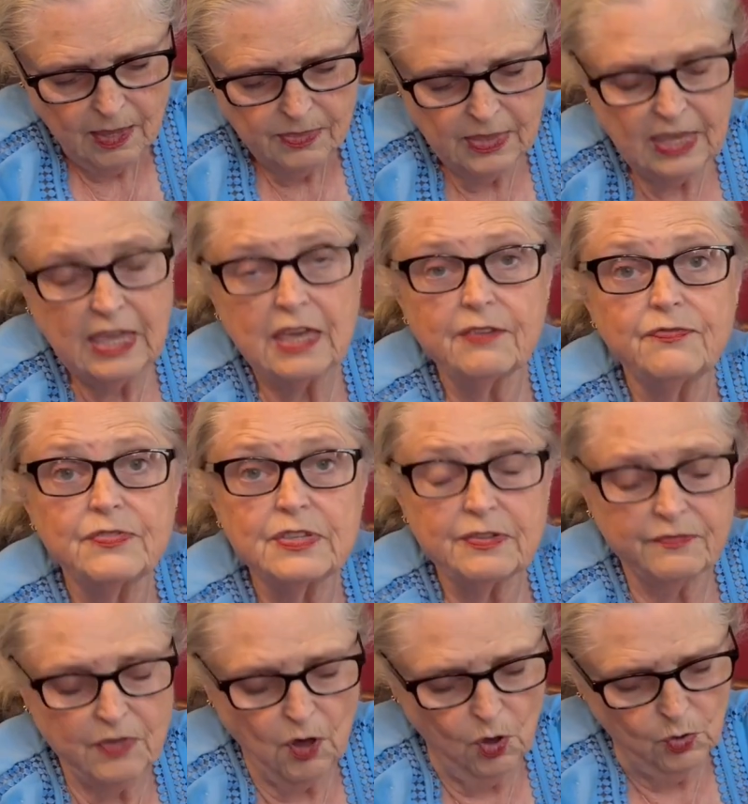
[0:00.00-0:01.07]
The Gifts
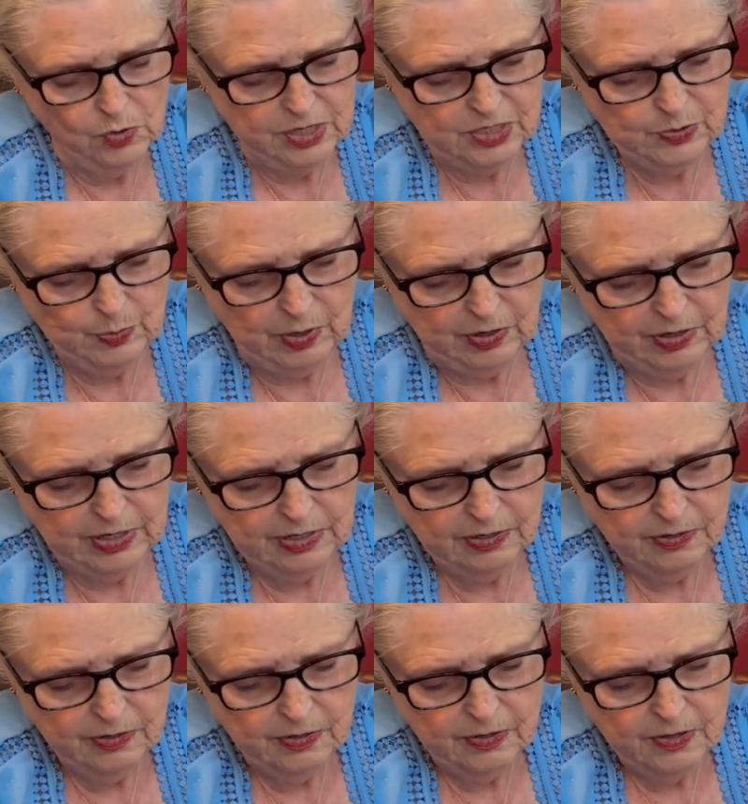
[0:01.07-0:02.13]
of the Holy Spirit
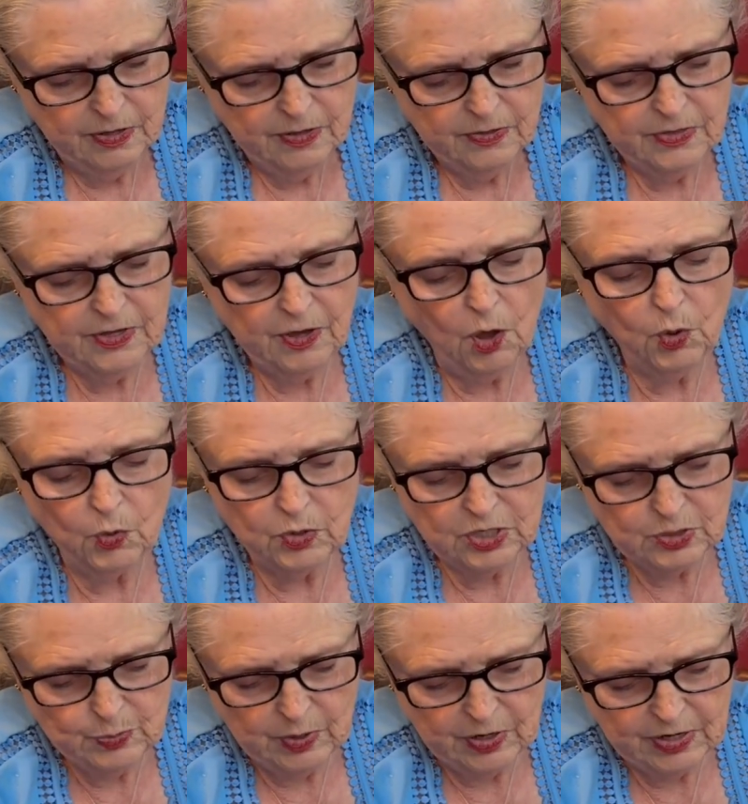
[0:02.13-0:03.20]

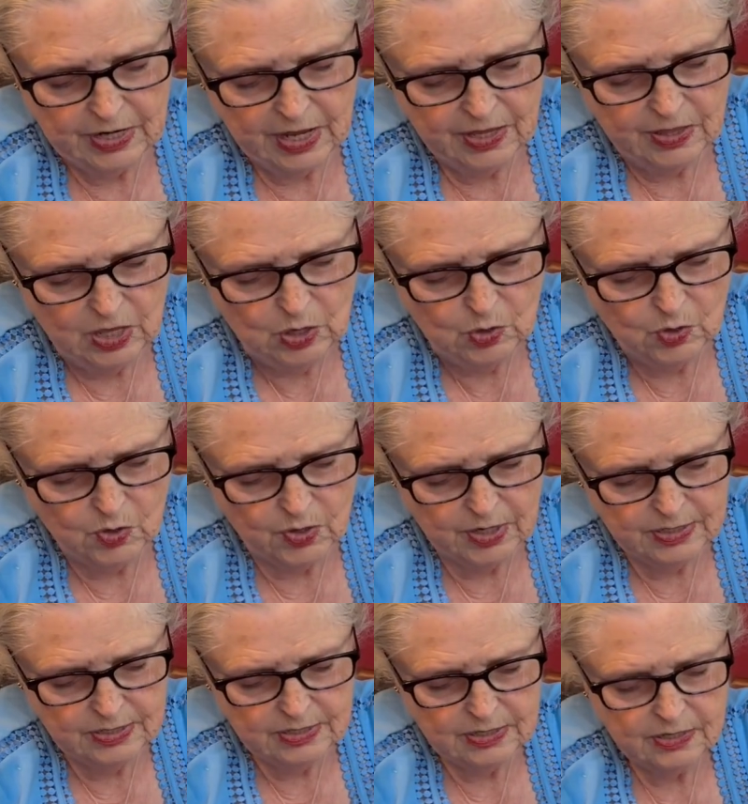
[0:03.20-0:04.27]
and the
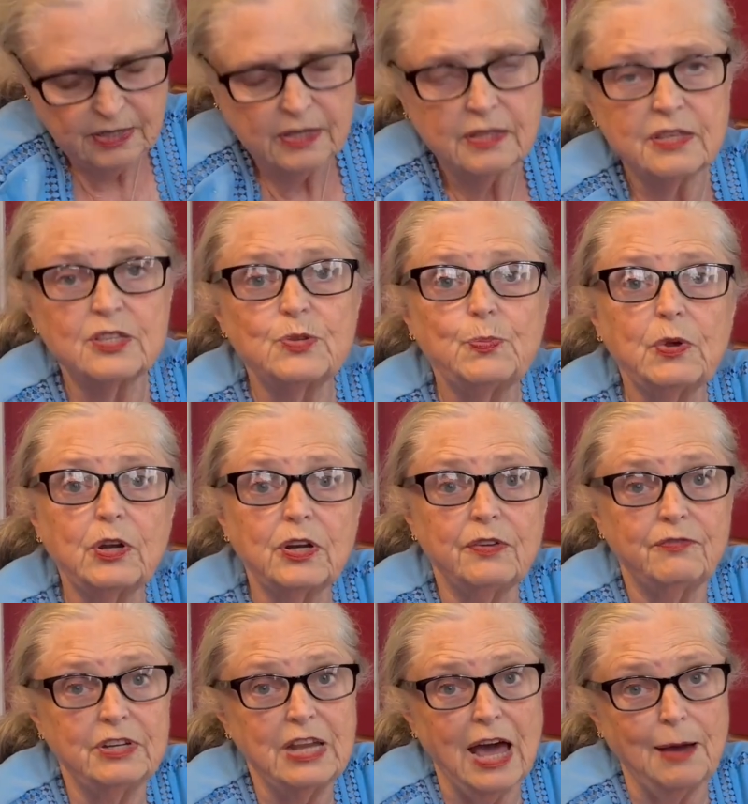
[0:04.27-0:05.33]
Eucharist, the Spirit
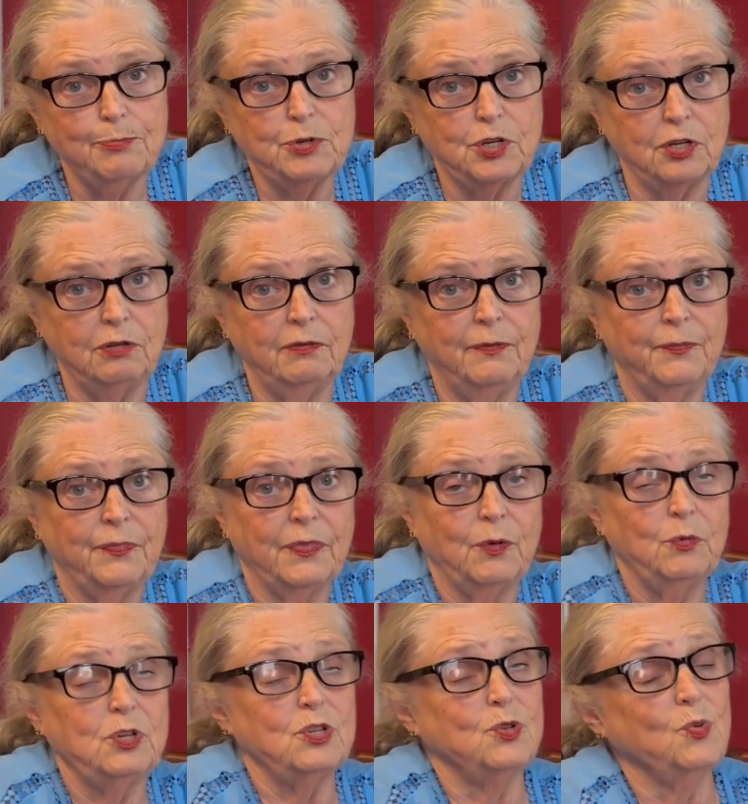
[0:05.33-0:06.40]
of Adoption,
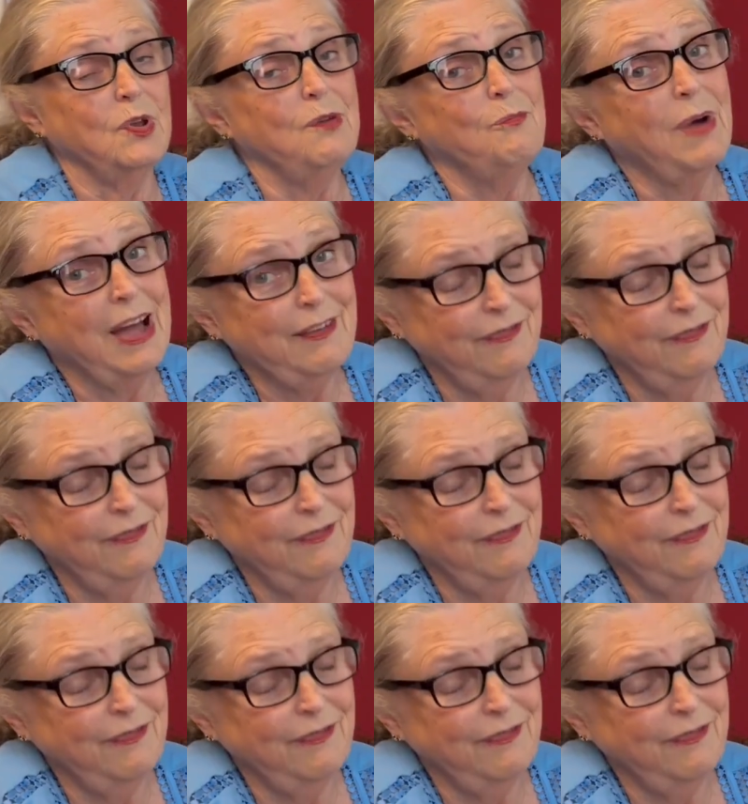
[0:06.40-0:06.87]
which is one of my